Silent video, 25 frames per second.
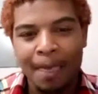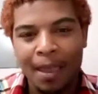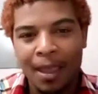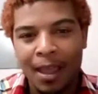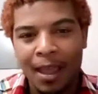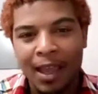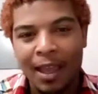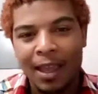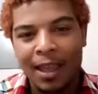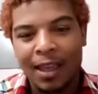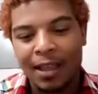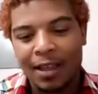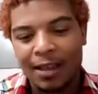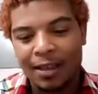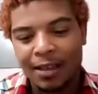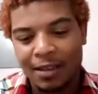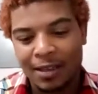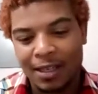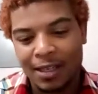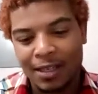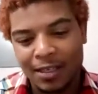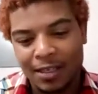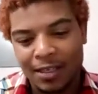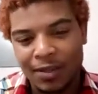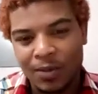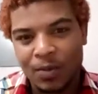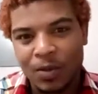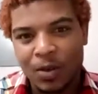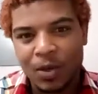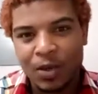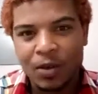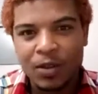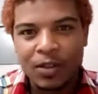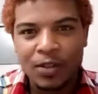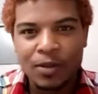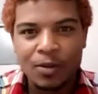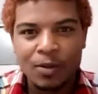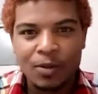And this is where
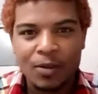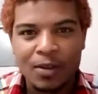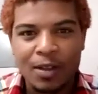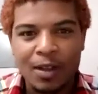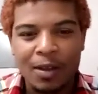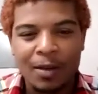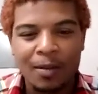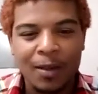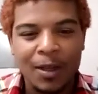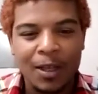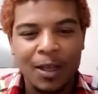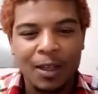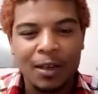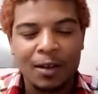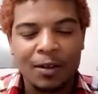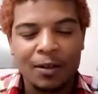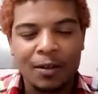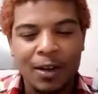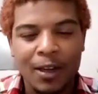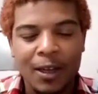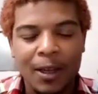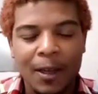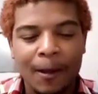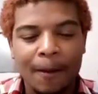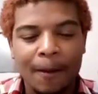crystals come in, right?